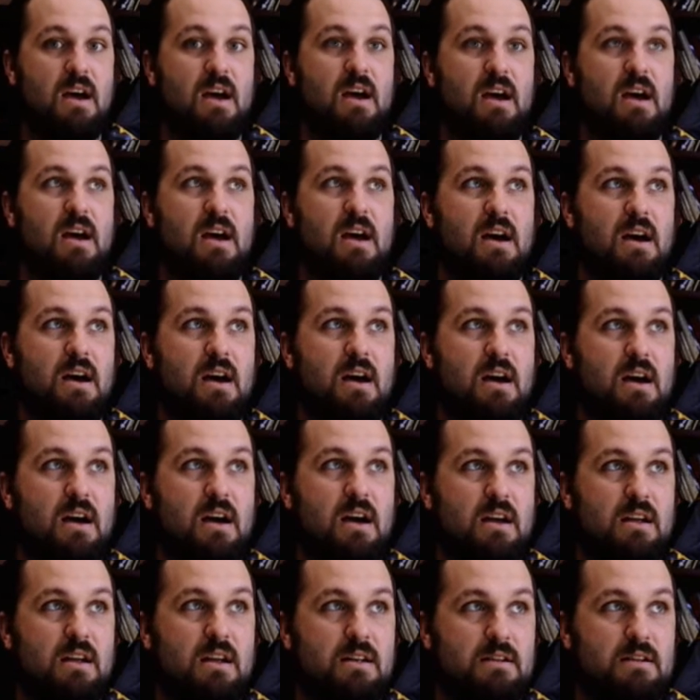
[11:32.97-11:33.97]

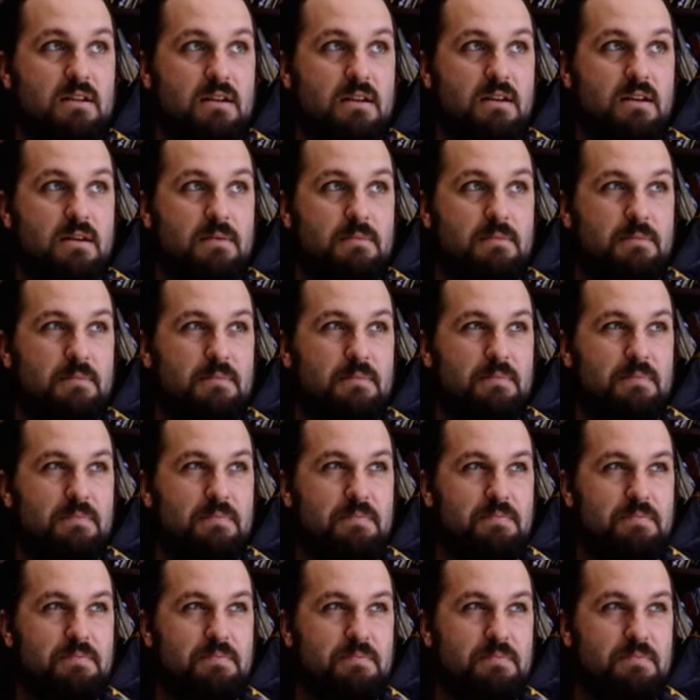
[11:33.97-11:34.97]

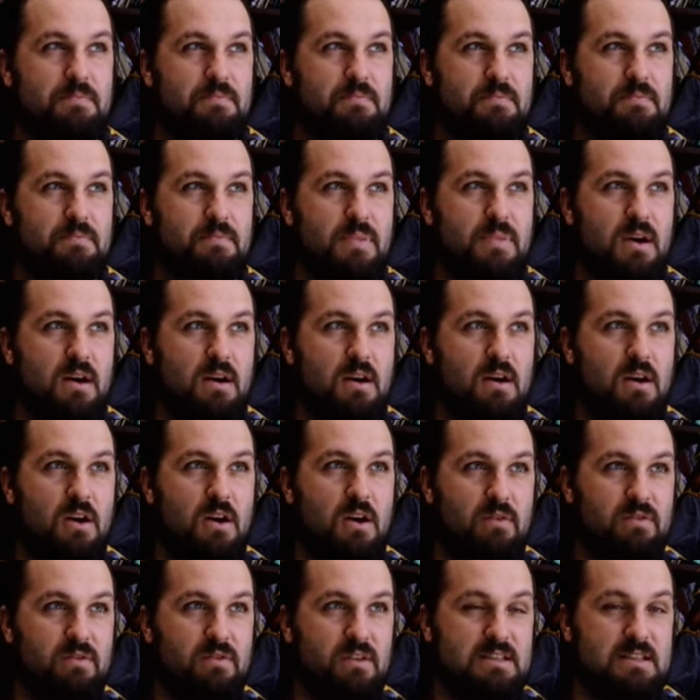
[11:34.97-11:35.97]
but
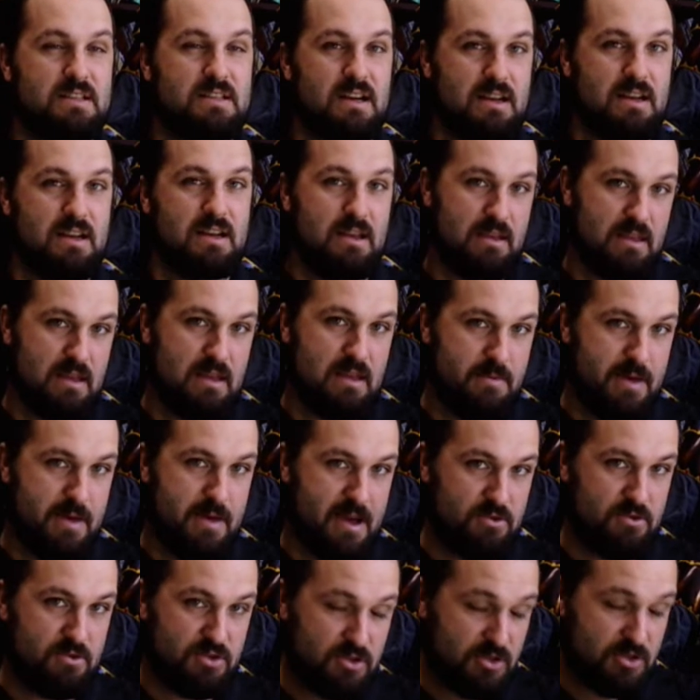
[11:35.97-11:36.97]
hopefully start getting them out
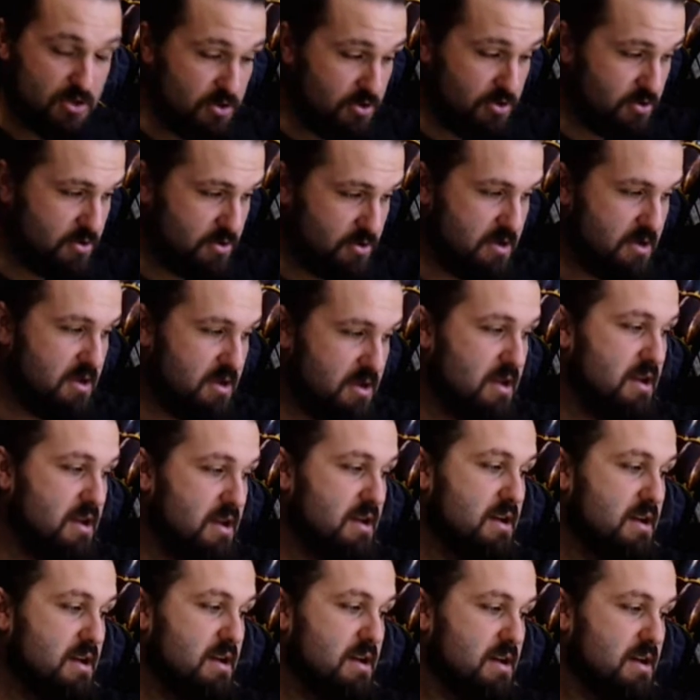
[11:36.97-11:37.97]
soon.
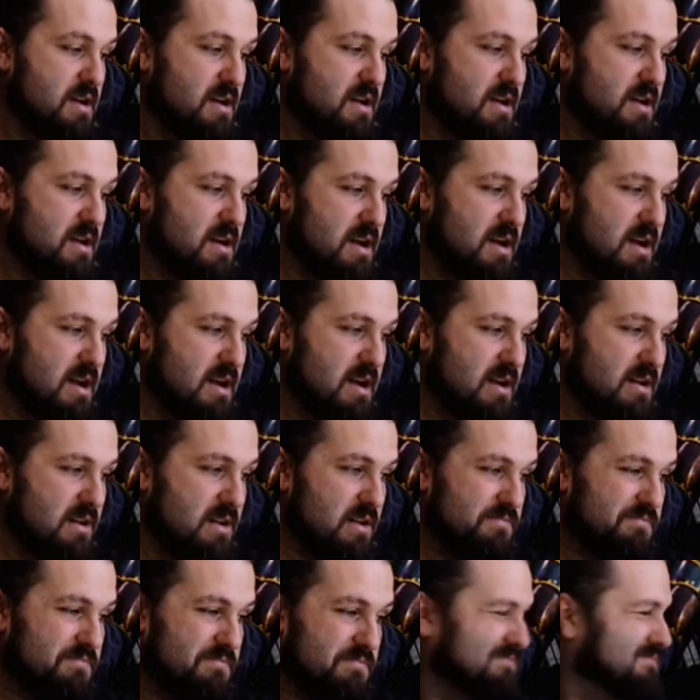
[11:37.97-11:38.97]
The
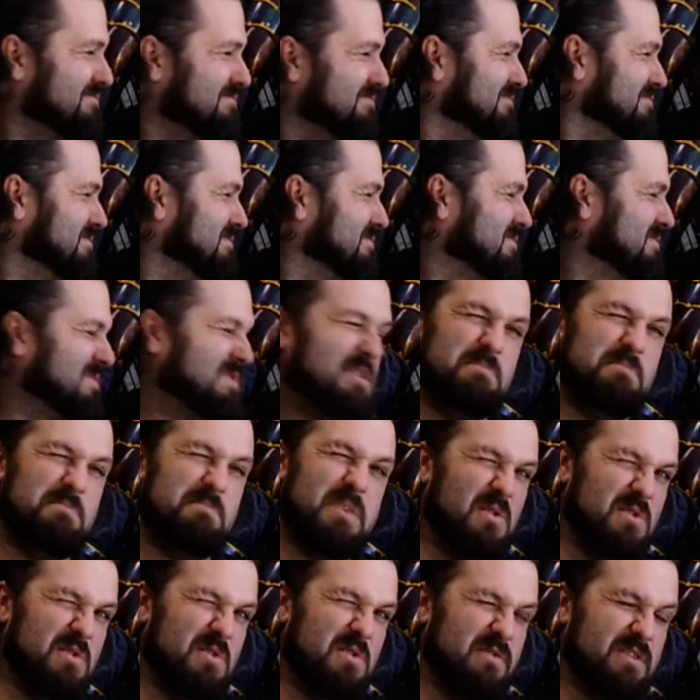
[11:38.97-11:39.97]

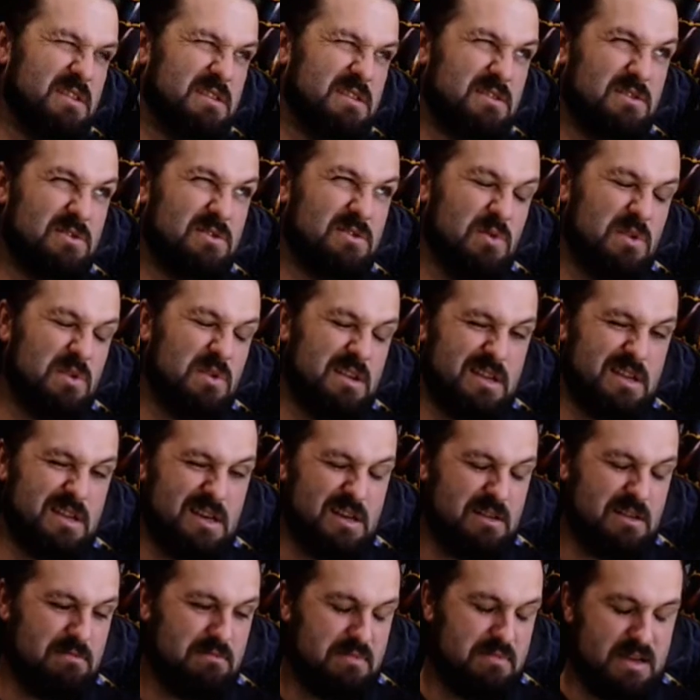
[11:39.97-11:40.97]
bulk of it's sort of
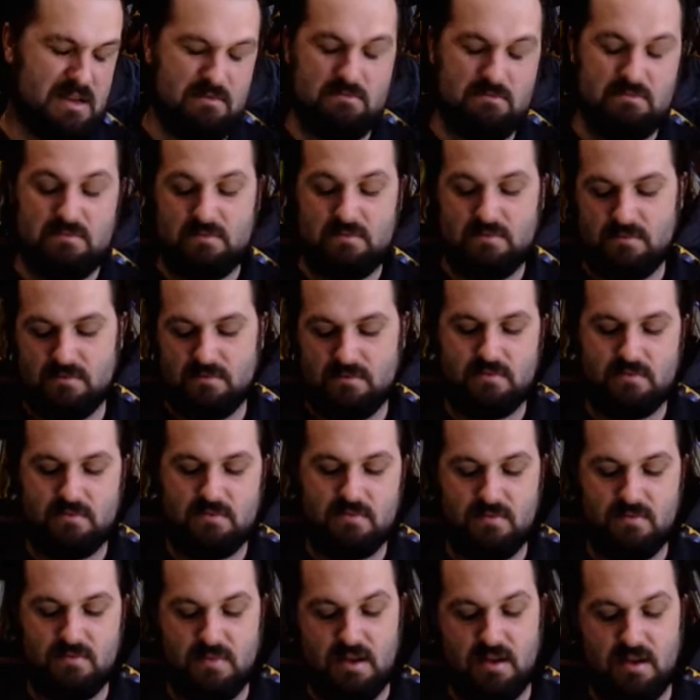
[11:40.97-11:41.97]
done,
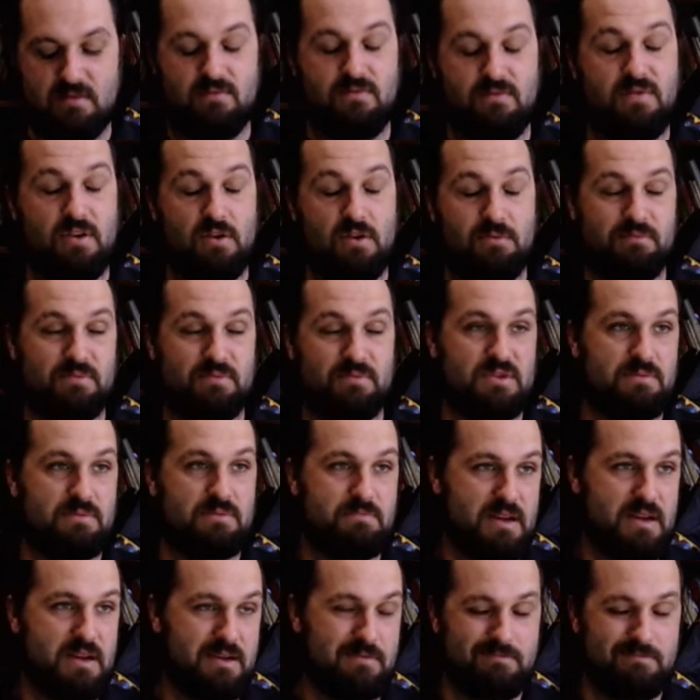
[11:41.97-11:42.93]
and filmed, but